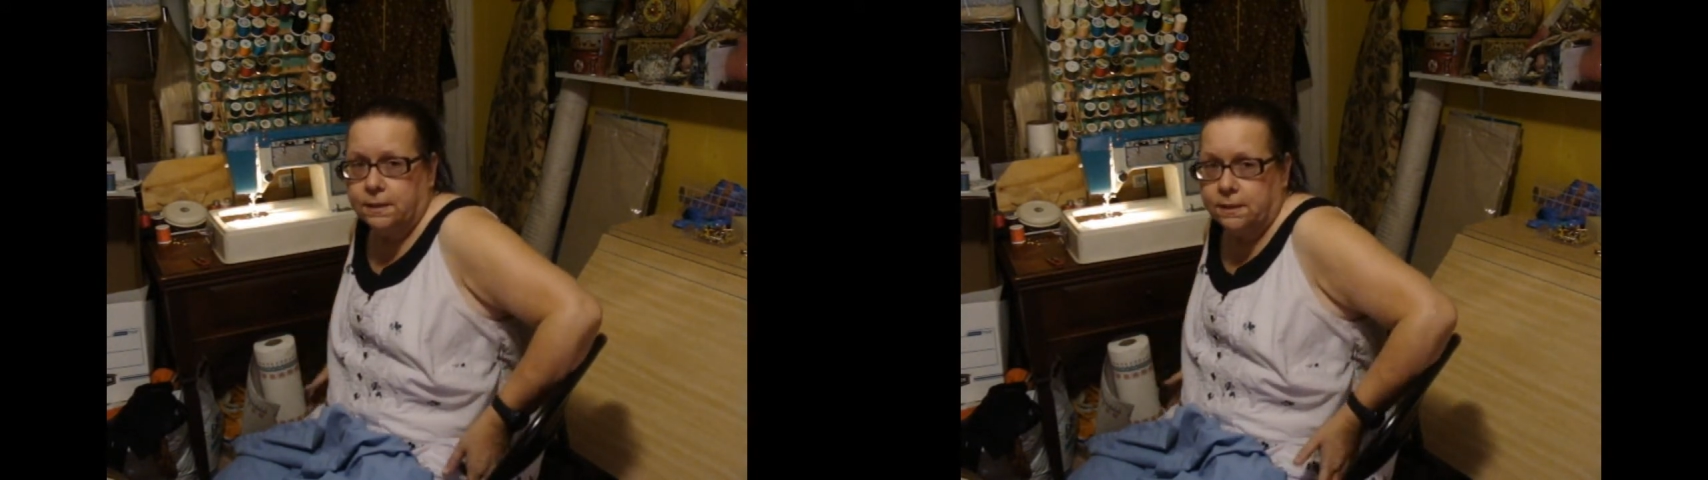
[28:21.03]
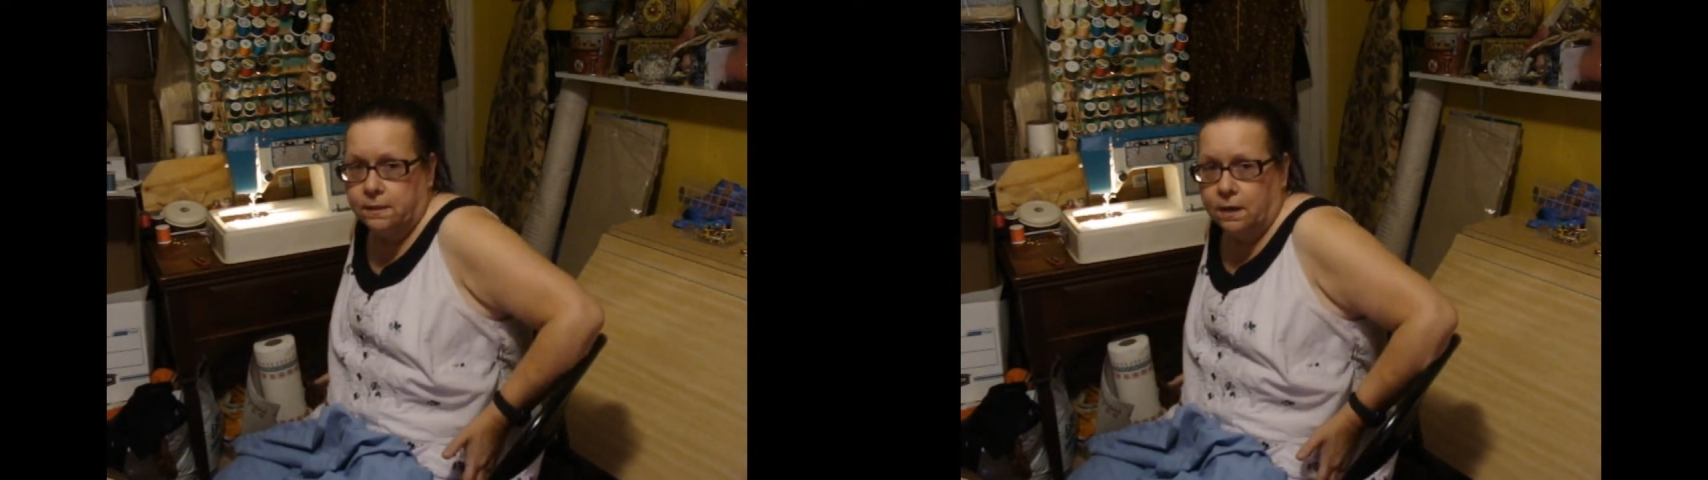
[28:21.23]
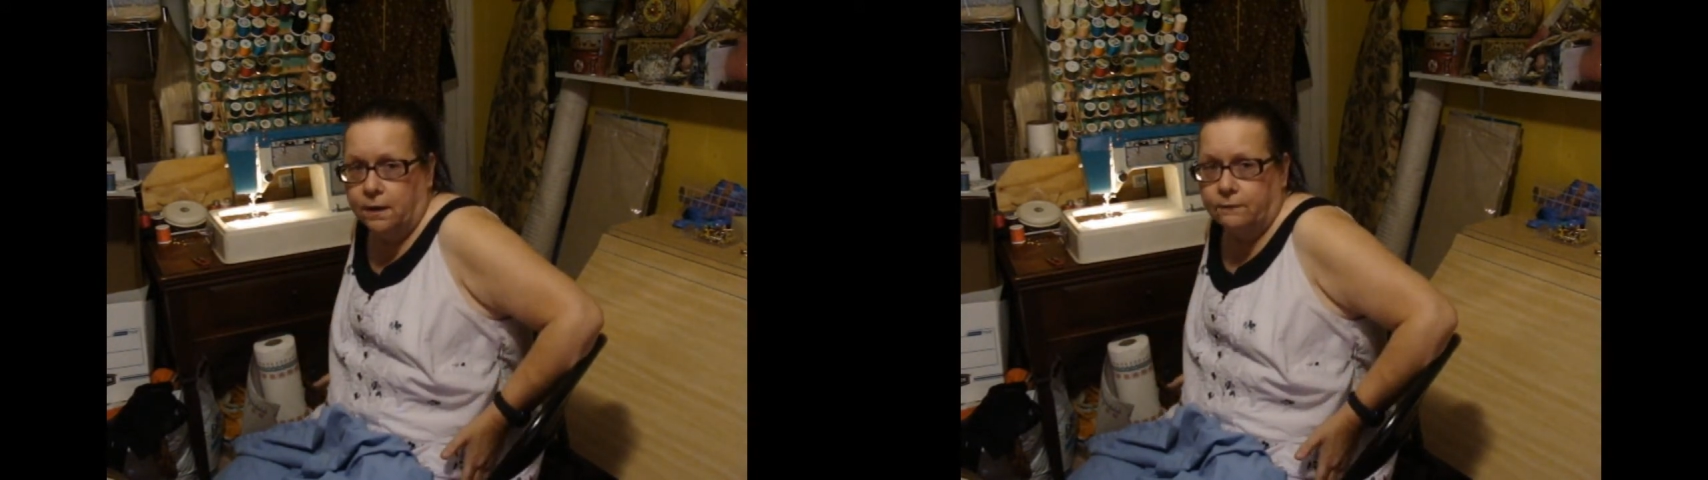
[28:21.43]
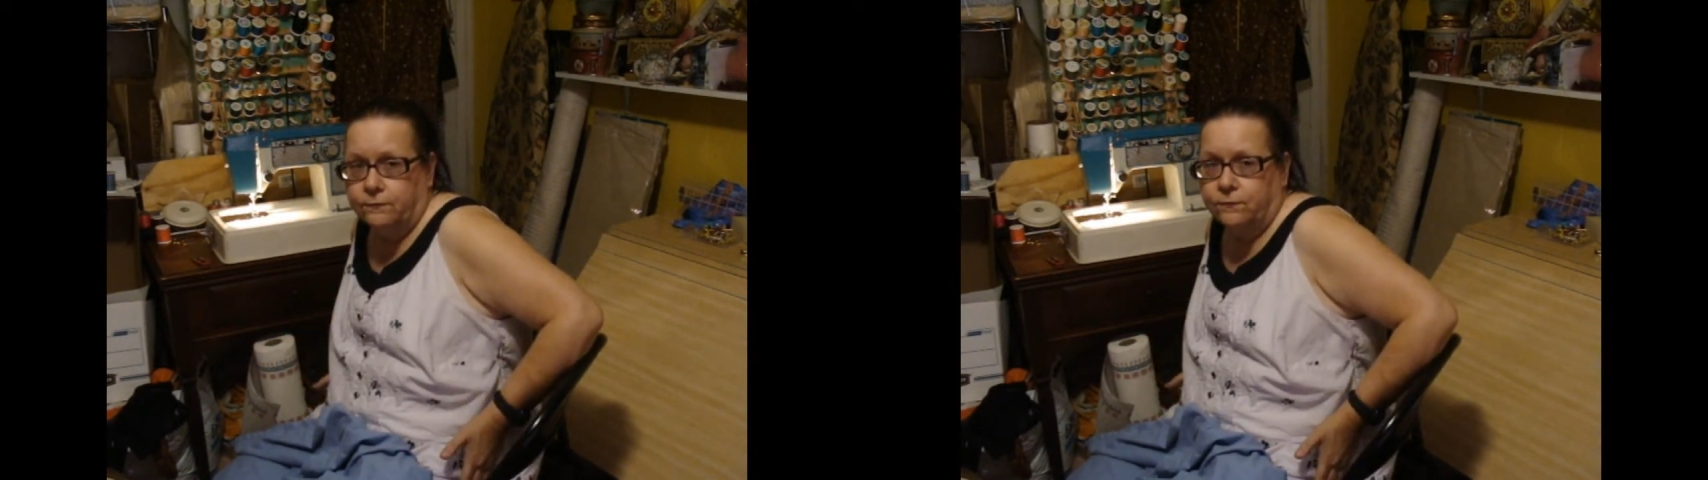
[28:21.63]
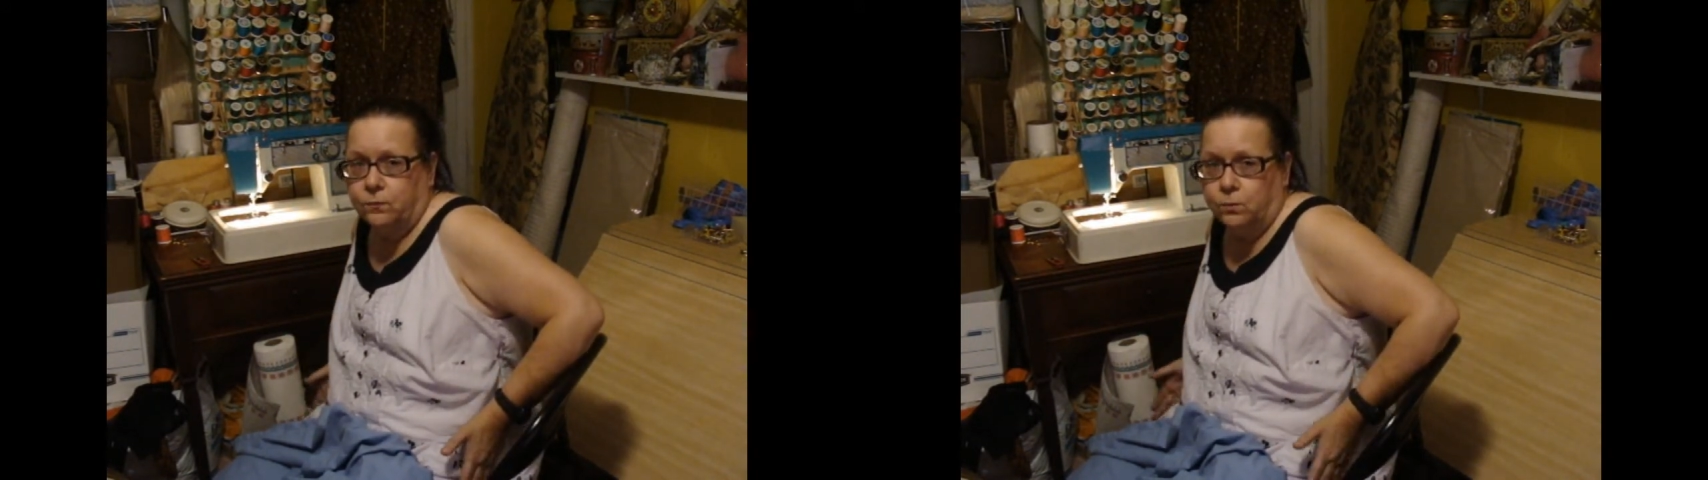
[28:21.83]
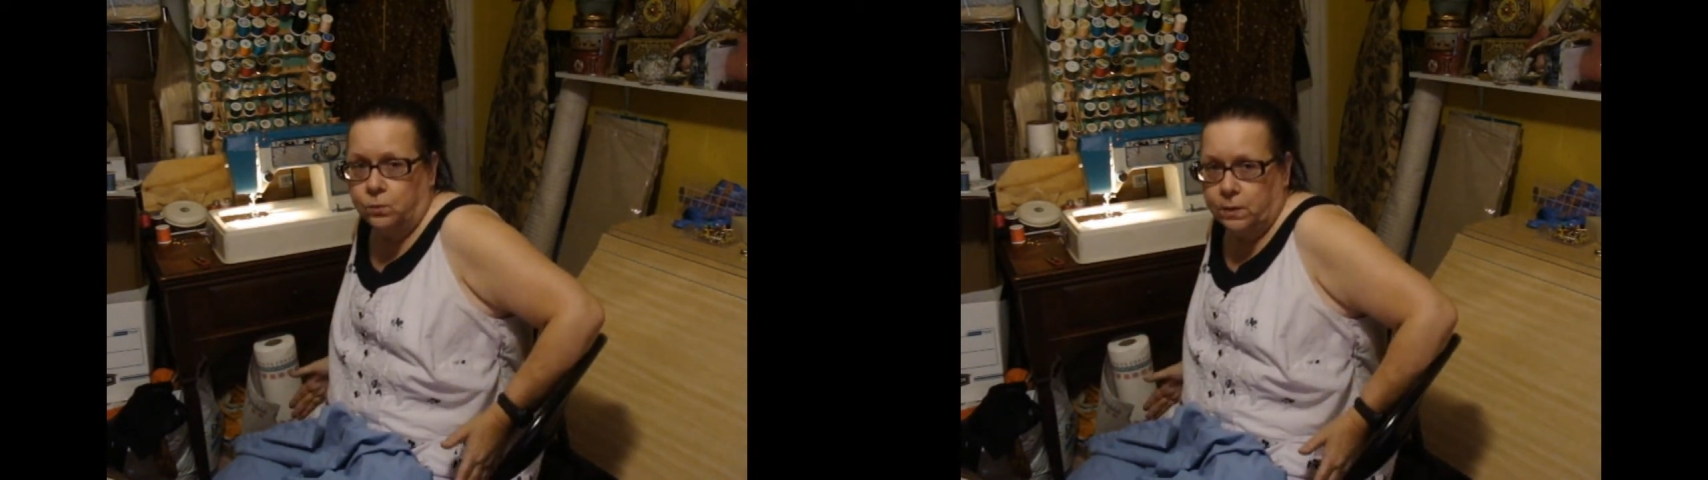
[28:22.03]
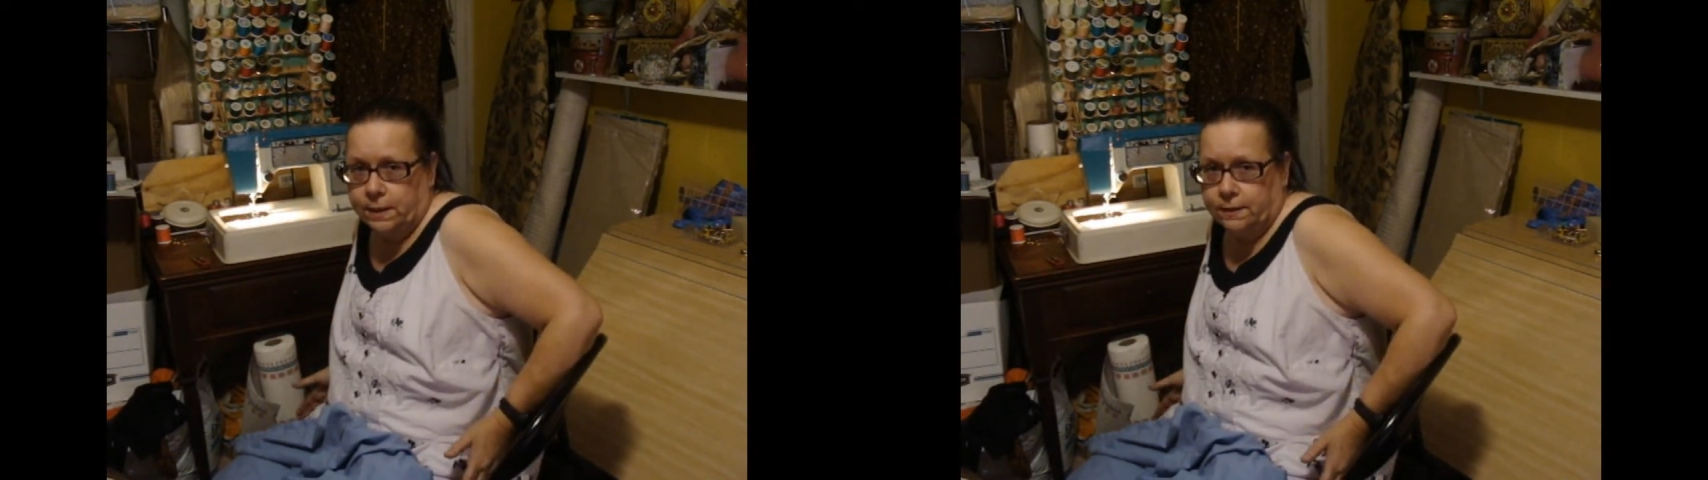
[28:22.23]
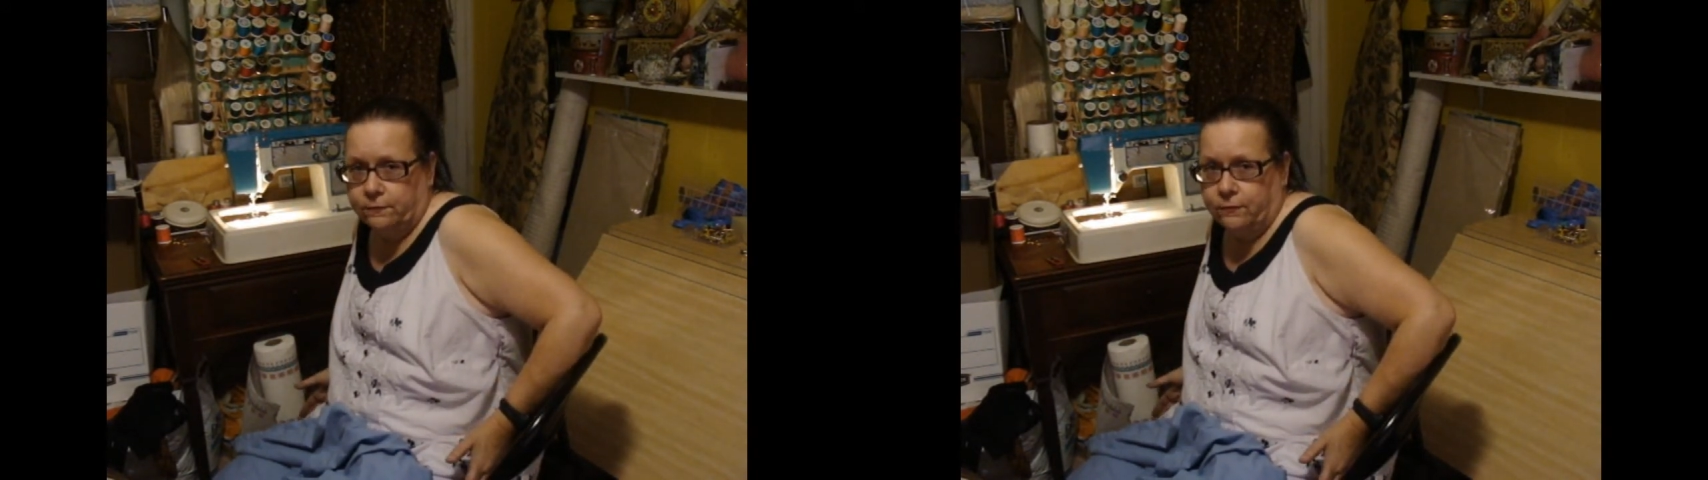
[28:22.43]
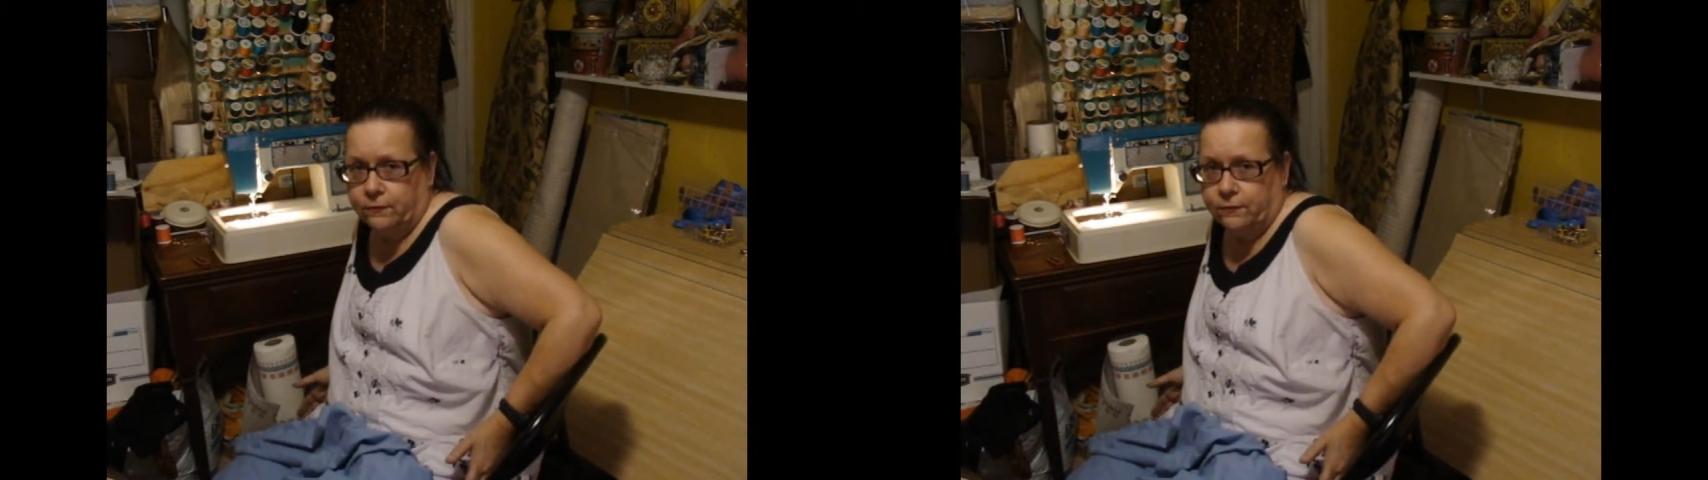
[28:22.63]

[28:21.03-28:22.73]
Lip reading: enough width.